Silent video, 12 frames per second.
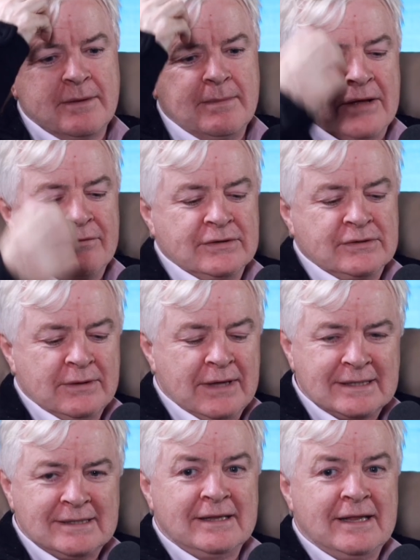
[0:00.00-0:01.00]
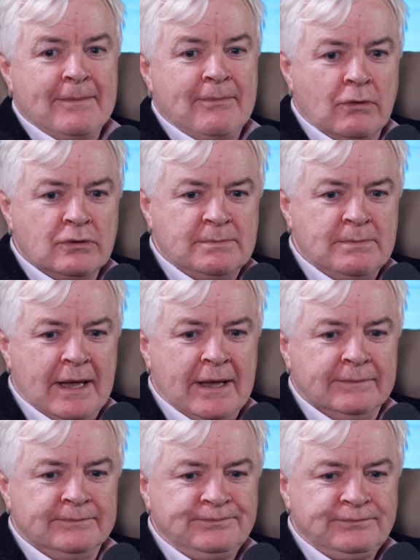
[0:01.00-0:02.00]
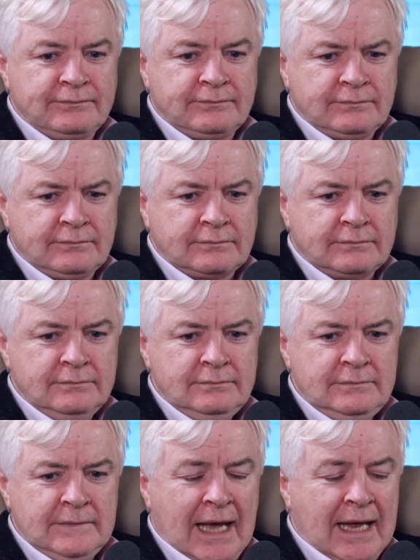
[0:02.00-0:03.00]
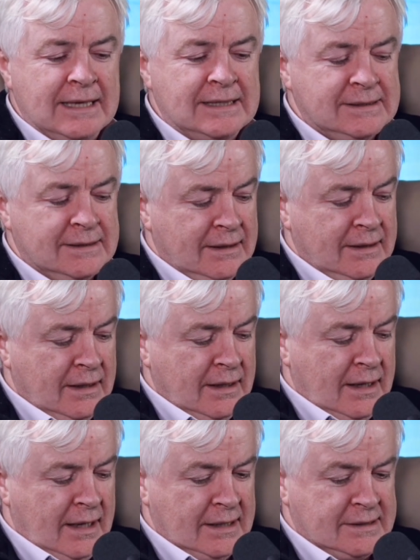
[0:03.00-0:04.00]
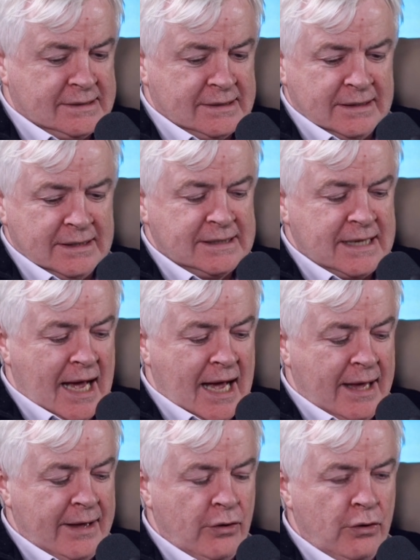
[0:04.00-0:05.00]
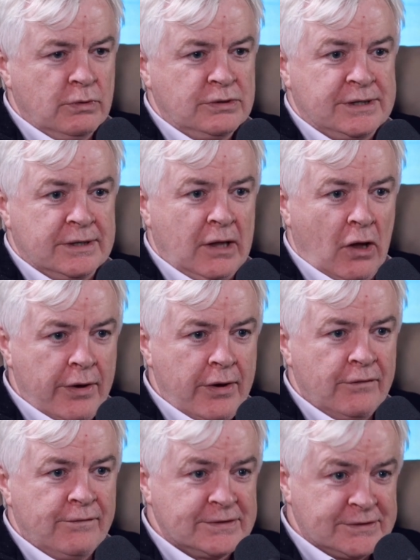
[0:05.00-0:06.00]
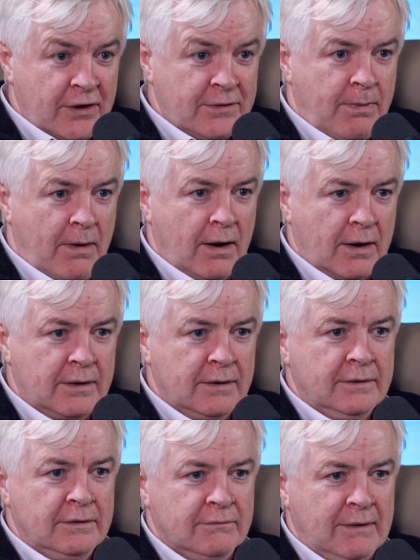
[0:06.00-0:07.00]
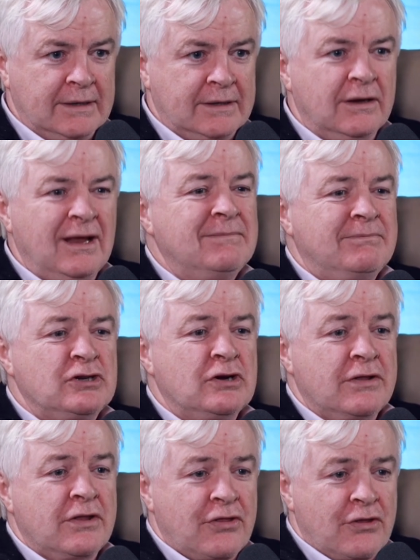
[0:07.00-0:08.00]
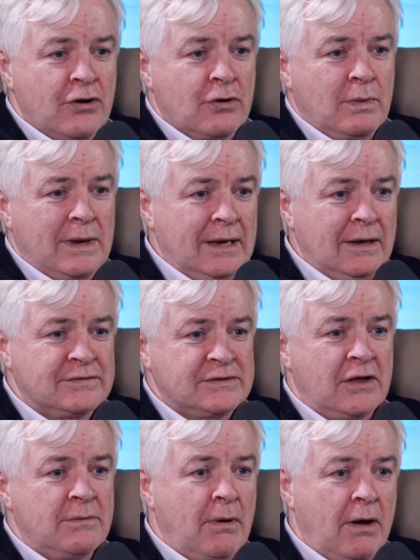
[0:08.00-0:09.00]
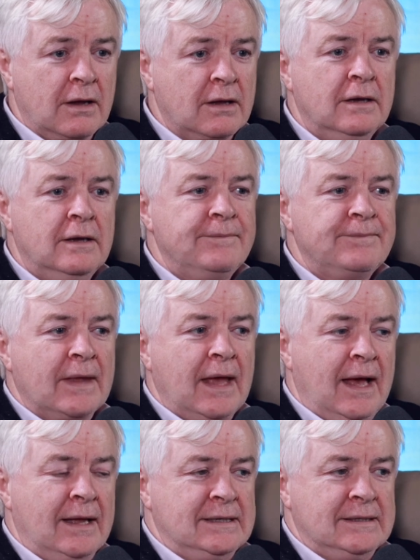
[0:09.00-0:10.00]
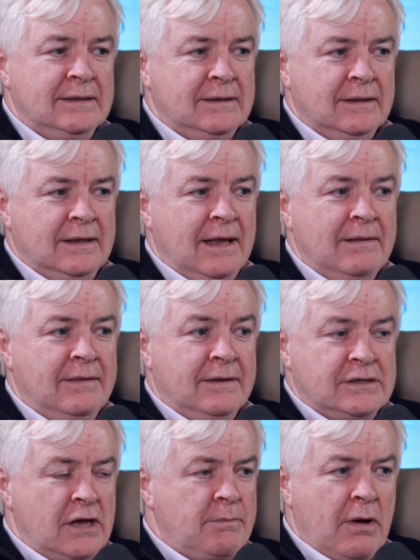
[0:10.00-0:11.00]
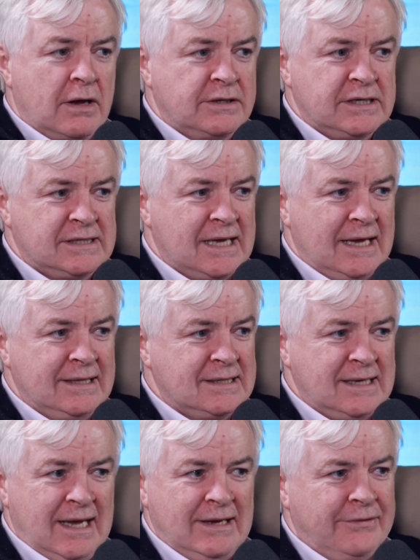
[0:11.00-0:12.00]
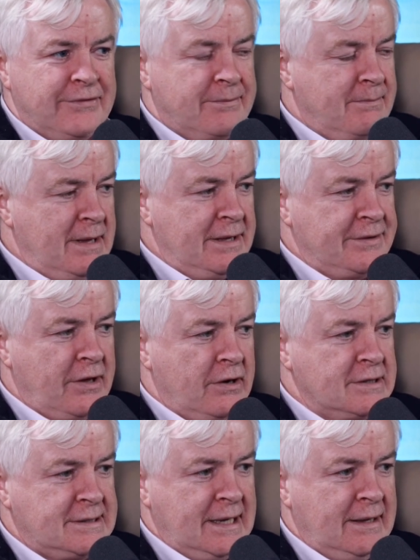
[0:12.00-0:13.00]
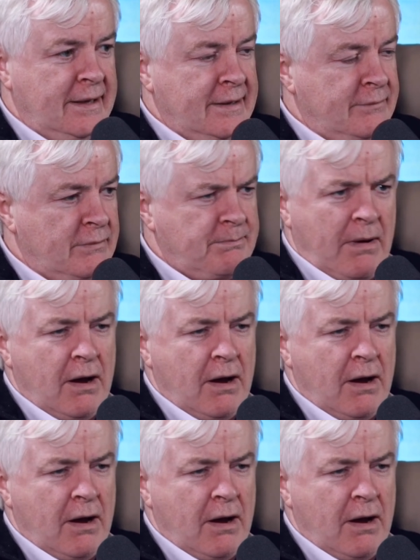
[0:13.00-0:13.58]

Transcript: documentary. So the next thing they approached me and it's it's this guy who was the lawyer for South Park, mm-hmm. right? The, sort of the third wheel of South Park, and they South Park had just signed this eight hundred million dollar deal, I think, with